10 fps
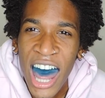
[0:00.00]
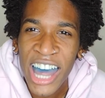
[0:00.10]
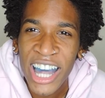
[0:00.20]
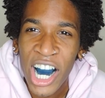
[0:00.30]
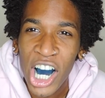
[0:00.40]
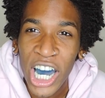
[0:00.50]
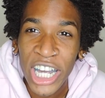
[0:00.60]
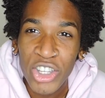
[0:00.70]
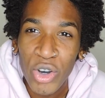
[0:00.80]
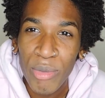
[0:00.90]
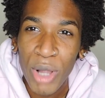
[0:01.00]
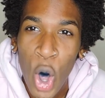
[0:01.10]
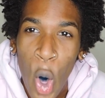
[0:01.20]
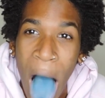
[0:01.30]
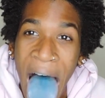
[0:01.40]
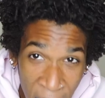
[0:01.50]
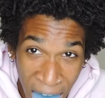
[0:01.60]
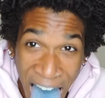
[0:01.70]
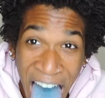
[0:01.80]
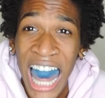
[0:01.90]
That tongue is so blue.
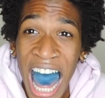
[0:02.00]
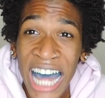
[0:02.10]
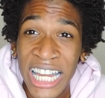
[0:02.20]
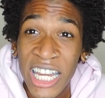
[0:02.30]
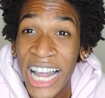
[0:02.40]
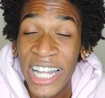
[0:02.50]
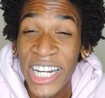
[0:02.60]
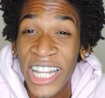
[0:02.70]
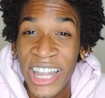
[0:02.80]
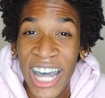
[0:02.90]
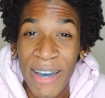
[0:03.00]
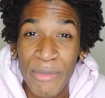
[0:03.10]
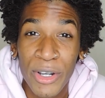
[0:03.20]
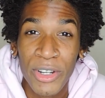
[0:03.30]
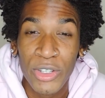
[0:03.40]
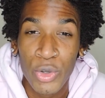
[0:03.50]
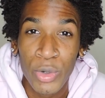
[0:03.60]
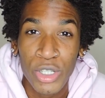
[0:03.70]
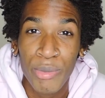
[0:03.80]
Guys, I literally think I'm turning into a